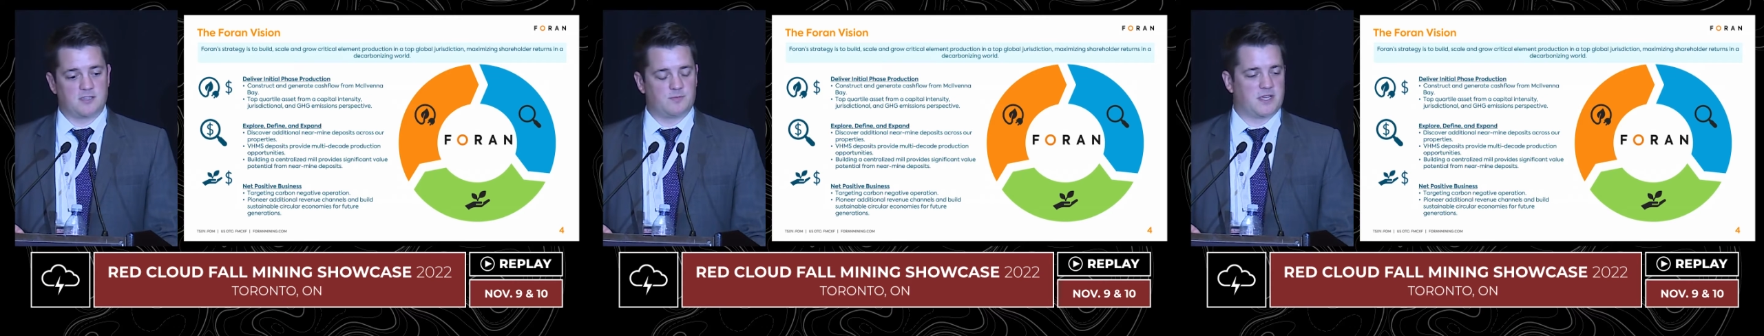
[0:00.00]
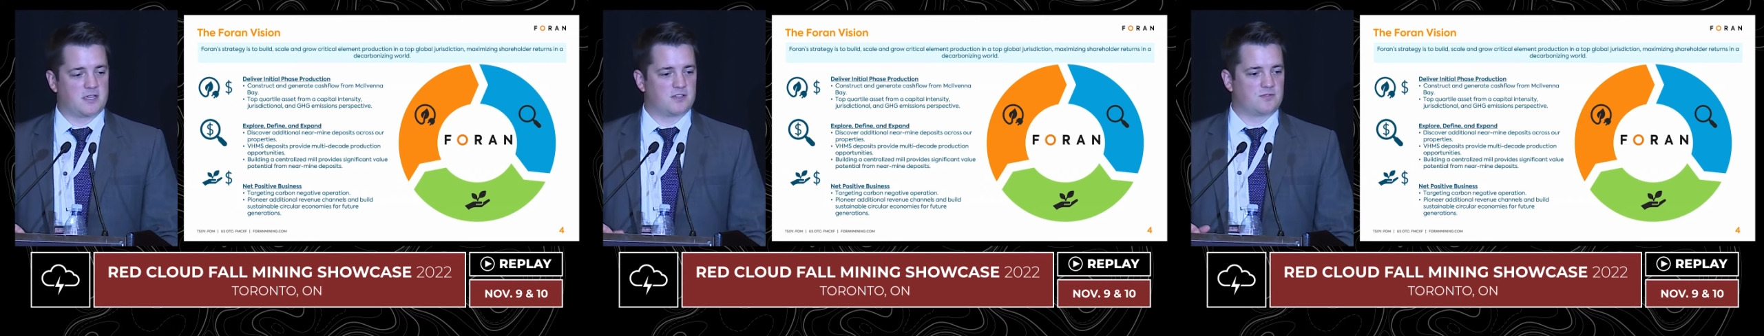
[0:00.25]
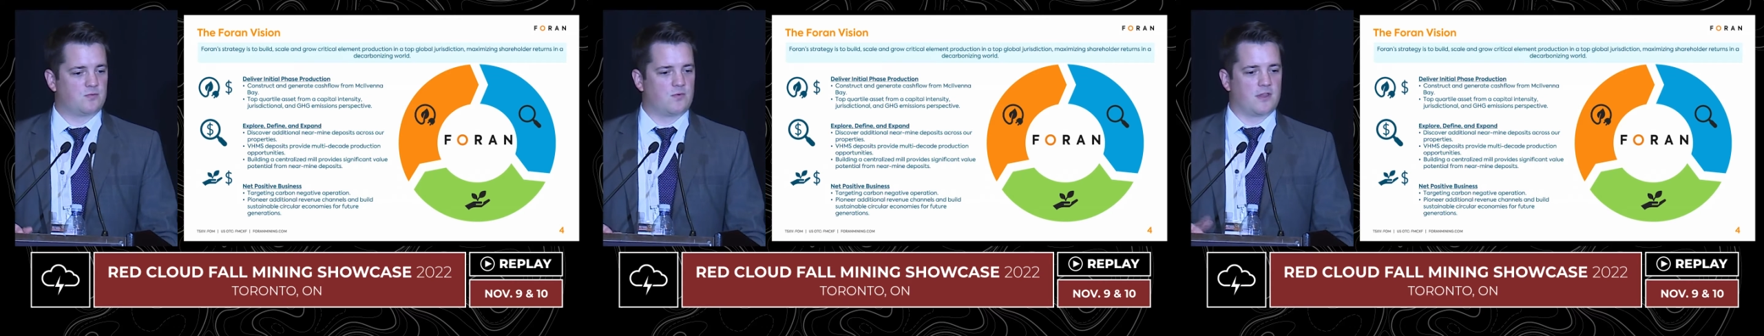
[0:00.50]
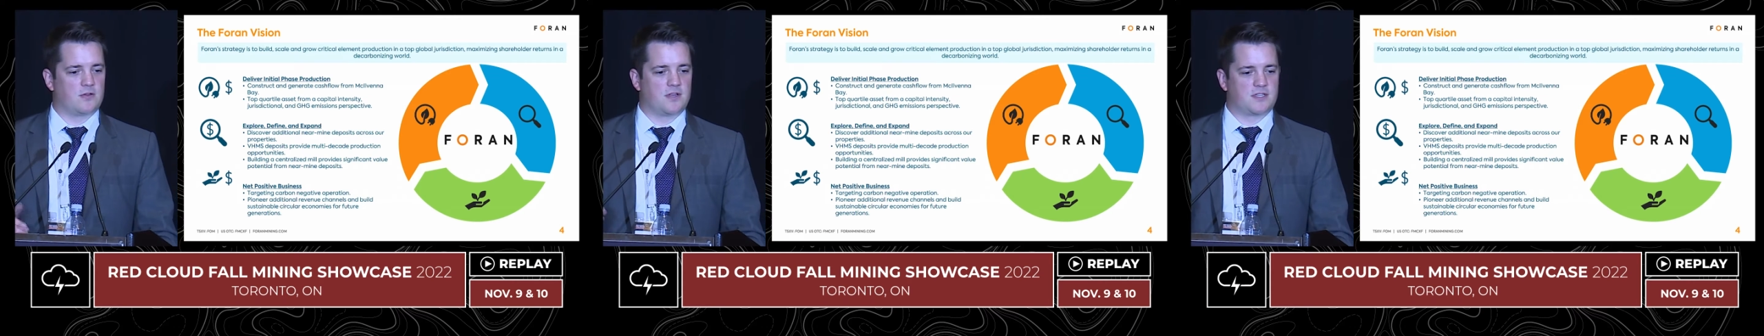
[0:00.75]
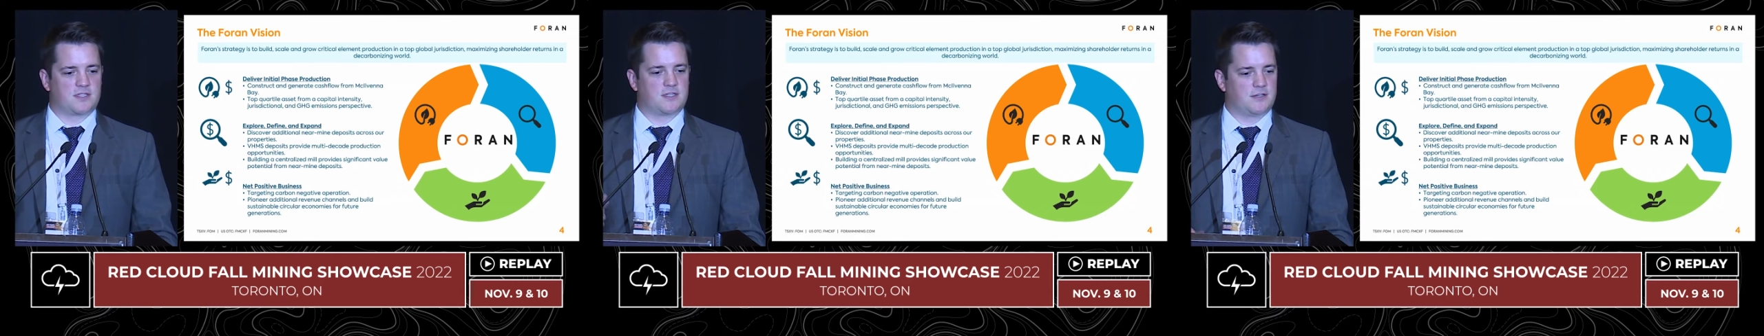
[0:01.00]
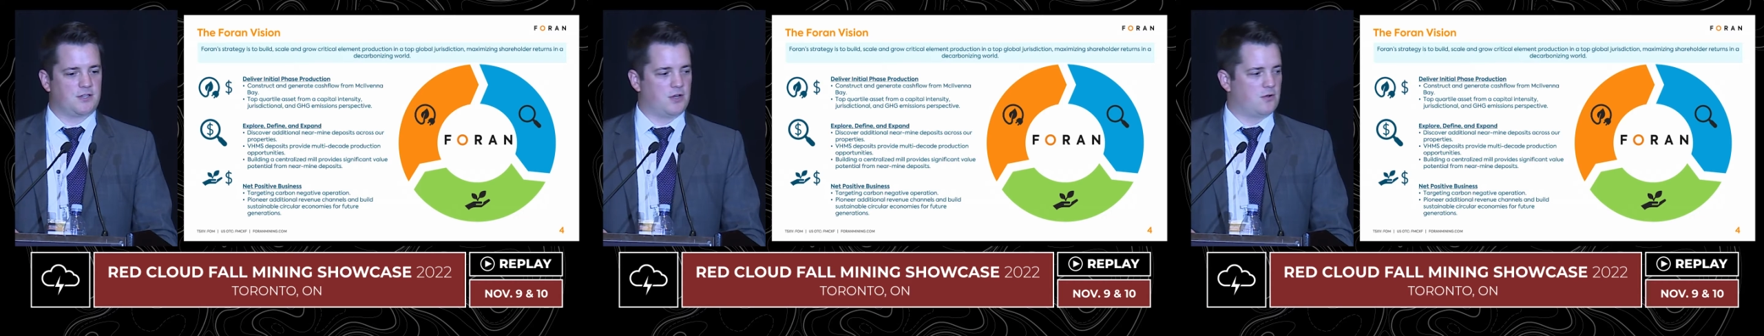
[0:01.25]
because whether it's
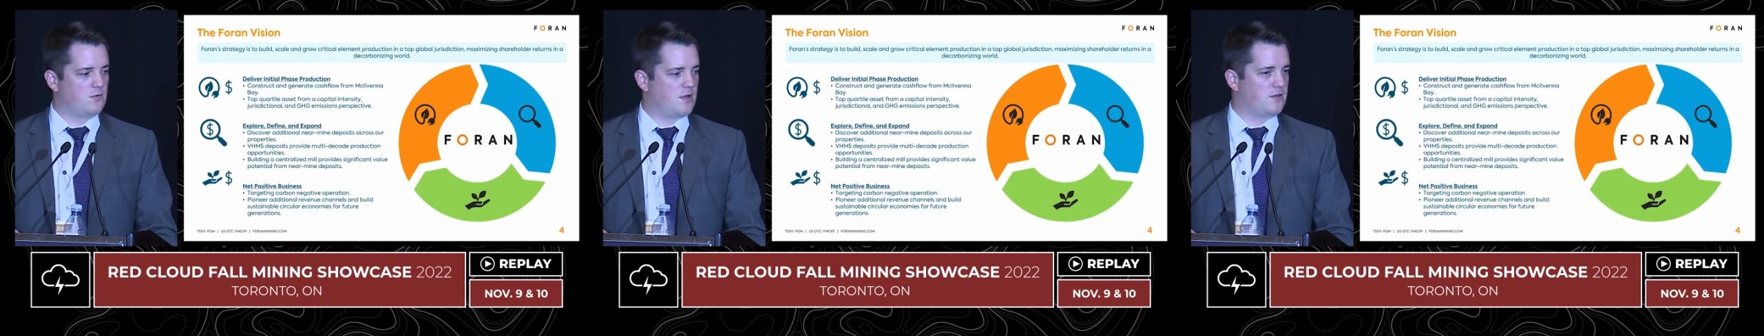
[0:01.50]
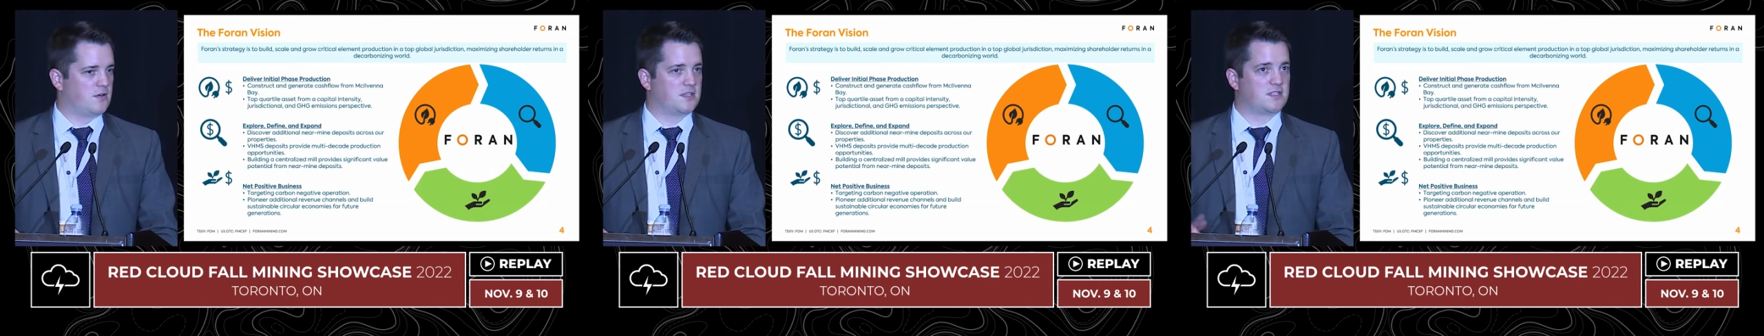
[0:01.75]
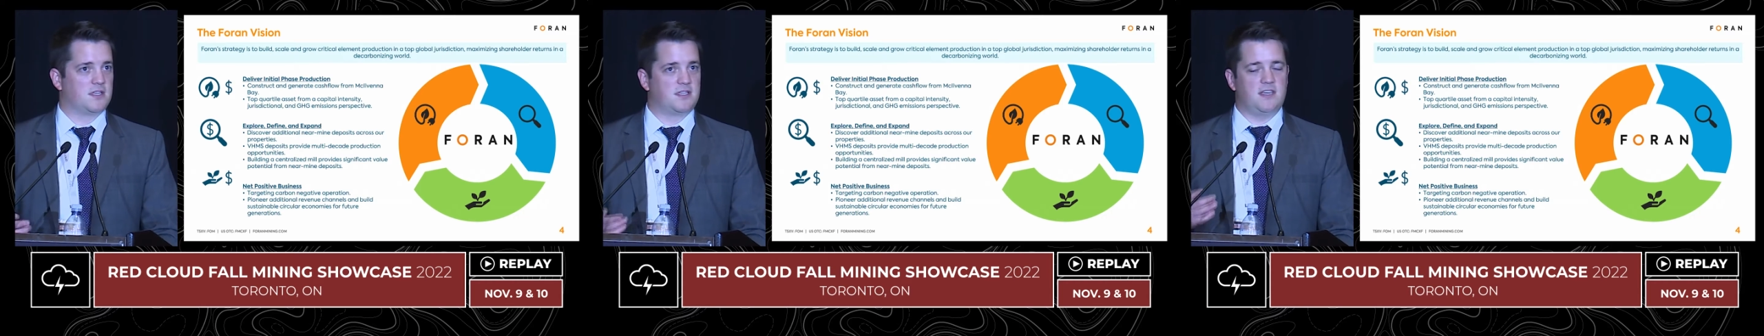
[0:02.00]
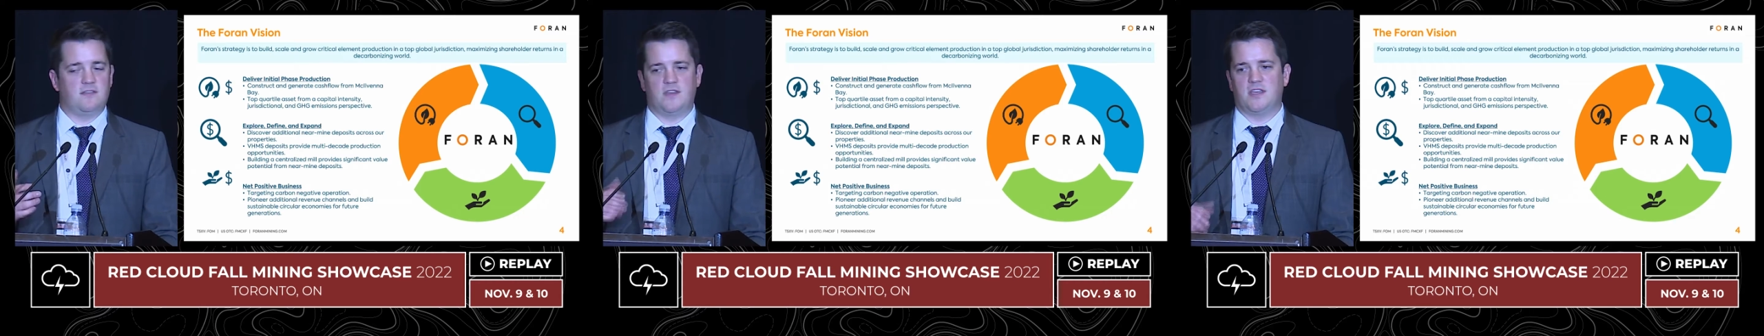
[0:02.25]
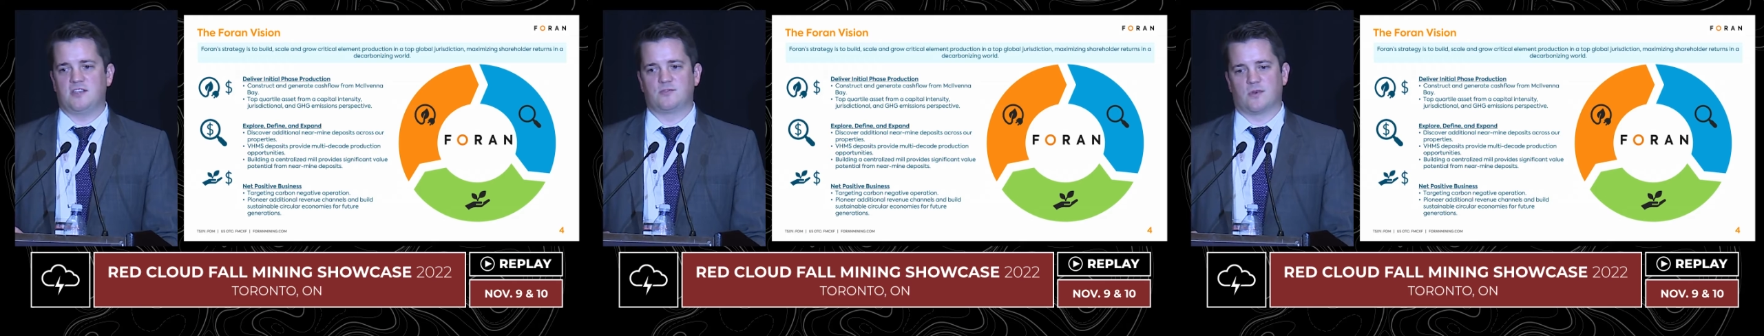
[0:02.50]
the TVs,